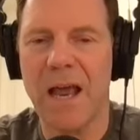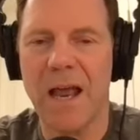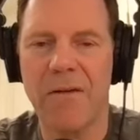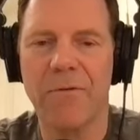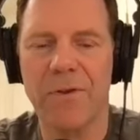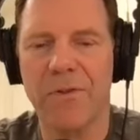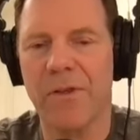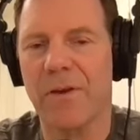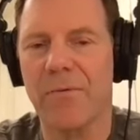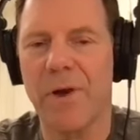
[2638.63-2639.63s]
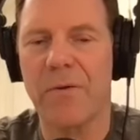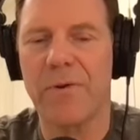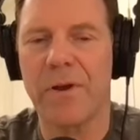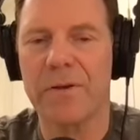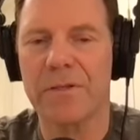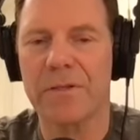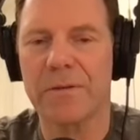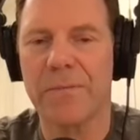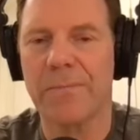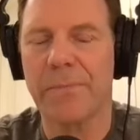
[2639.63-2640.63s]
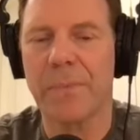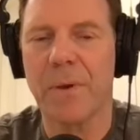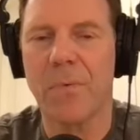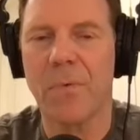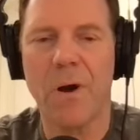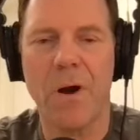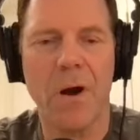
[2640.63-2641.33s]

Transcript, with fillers: everything around us, we're